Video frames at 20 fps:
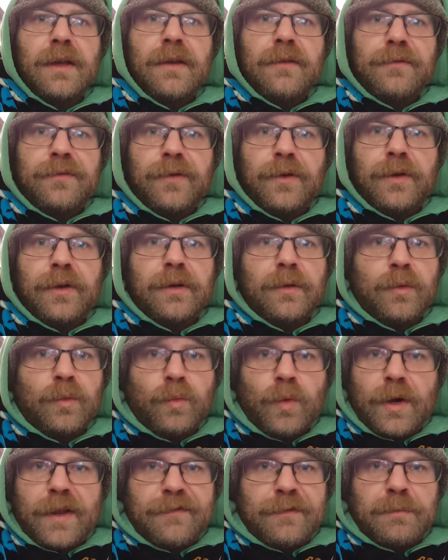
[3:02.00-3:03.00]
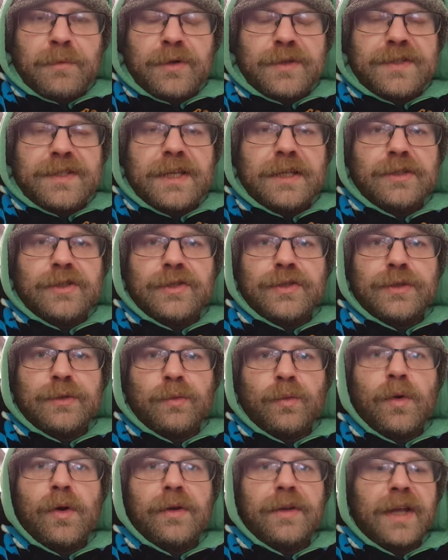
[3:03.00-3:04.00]
for whatever procedures you
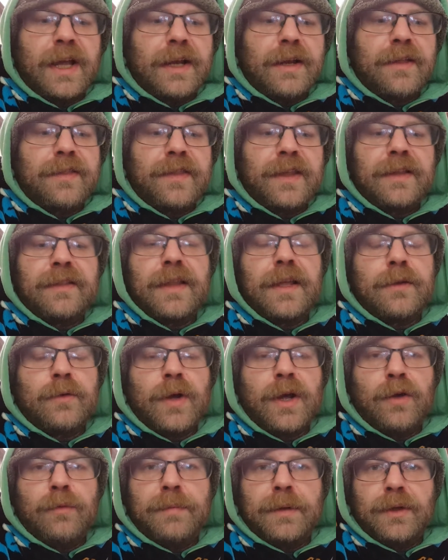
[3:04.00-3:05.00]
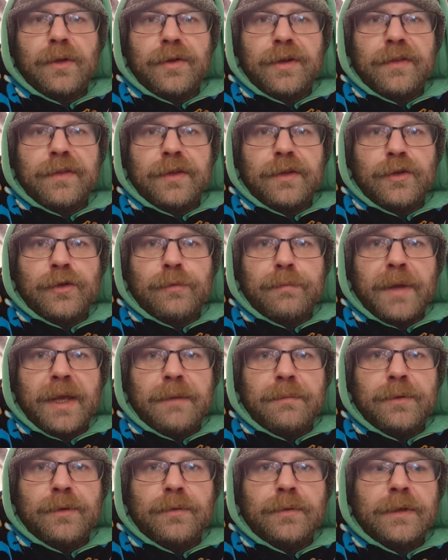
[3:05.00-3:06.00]
want. And I think that'll help a lot of the new
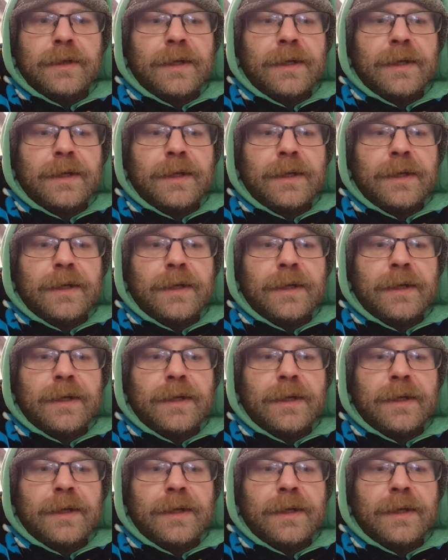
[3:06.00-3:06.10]
people